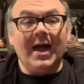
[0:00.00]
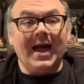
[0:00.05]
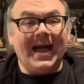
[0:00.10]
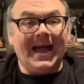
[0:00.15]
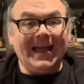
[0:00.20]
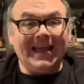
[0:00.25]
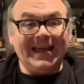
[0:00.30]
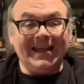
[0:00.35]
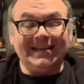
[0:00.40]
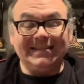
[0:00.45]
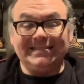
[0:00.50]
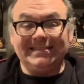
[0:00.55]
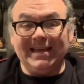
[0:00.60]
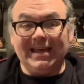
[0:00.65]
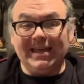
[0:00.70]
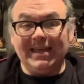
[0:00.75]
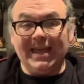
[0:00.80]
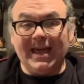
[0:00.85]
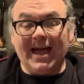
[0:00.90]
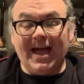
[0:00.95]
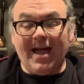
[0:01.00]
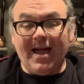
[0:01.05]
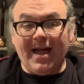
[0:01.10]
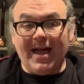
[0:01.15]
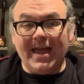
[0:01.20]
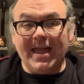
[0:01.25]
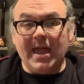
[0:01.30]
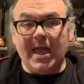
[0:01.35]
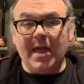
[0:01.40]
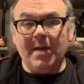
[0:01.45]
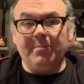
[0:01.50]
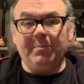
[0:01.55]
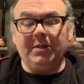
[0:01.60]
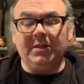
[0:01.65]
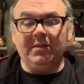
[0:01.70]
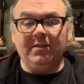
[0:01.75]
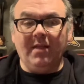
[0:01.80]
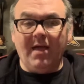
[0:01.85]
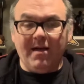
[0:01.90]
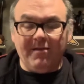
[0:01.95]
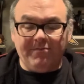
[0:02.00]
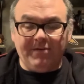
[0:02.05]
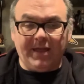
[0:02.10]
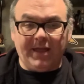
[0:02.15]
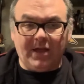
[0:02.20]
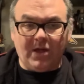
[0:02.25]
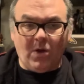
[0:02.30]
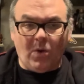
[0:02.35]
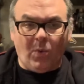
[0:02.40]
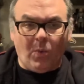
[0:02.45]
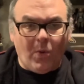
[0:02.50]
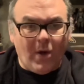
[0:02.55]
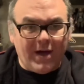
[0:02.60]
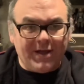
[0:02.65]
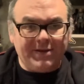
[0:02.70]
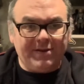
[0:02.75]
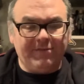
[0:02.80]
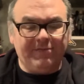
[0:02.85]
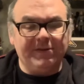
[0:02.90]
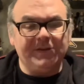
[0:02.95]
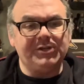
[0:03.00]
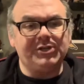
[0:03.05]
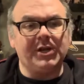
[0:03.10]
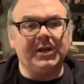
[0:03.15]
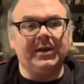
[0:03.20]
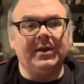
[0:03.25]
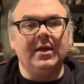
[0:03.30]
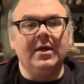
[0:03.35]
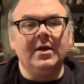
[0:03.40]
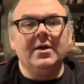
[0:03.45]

I got to tell you, I am loving WandaVision.